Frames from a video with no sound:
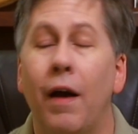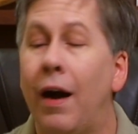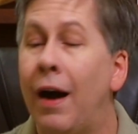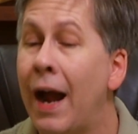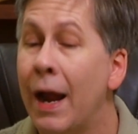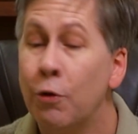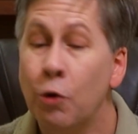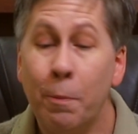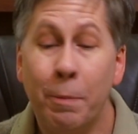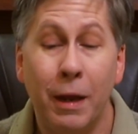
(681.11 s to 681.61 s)

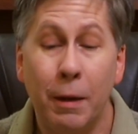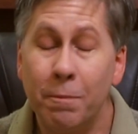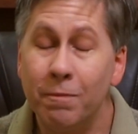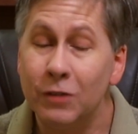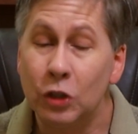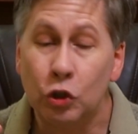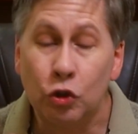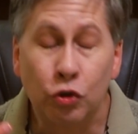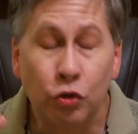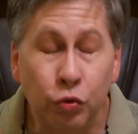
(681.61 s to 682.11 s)
I will be
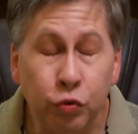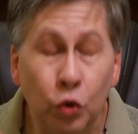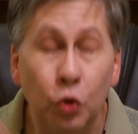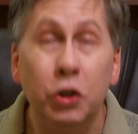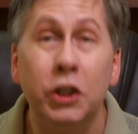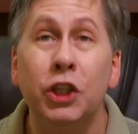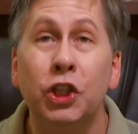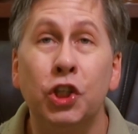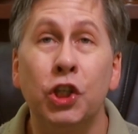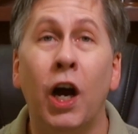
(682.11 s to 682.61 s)

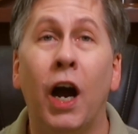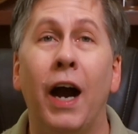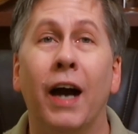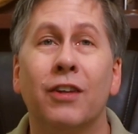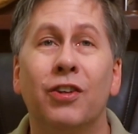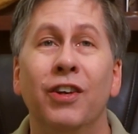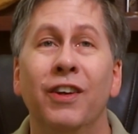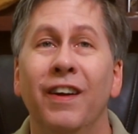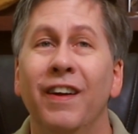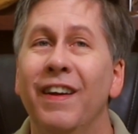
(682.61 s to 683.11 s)
truly
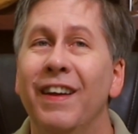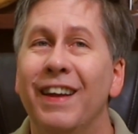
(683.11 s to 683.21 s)
shocked